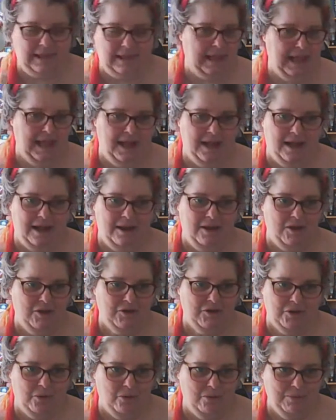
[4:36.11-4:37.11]
hello
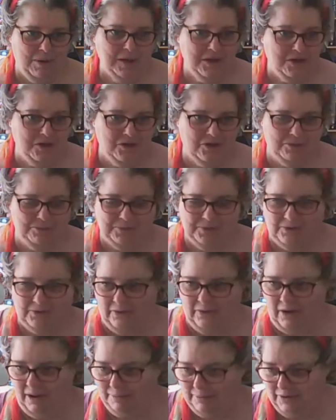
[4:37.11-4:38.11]
to all my new
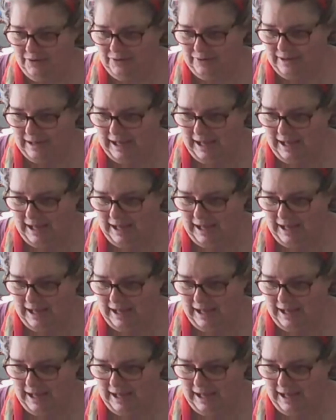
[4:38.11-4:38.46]
subscribers.